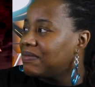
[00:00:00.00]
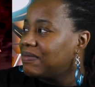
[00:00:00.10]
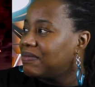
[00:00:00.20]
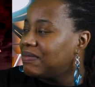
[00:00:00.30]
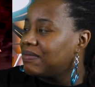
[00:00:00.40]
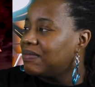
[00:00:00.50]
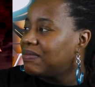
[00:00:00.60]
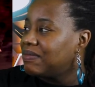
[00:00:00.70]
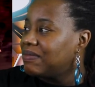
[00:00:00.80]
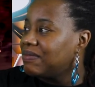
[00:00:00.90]

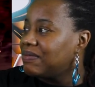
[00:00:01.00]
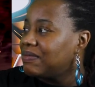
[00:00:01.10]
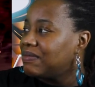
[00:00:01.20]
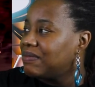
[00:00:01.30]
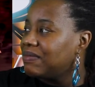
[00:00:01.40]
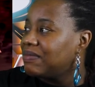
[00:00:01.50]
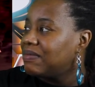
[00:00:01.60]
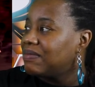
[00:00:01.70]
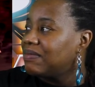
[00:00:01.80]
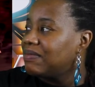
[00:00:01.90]

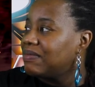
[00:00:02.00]
No words are spoken by the person on screen.